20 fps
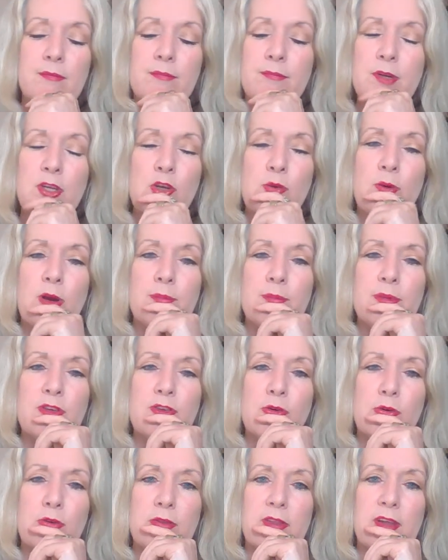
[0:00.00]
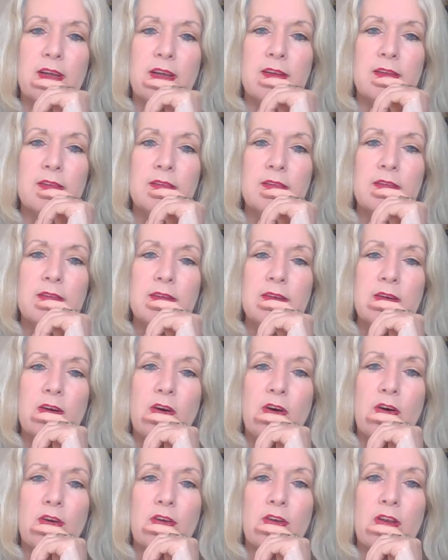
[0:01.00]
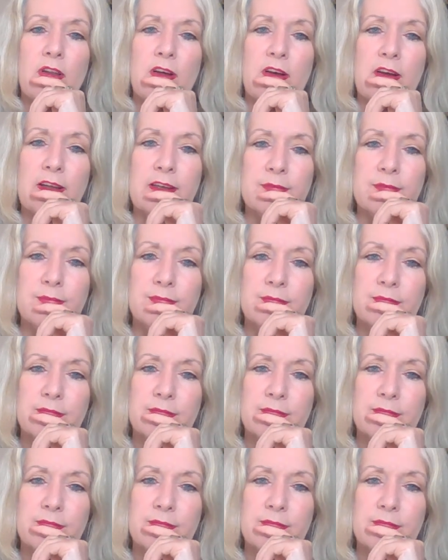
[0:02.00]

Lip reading: But you won't be taught that online.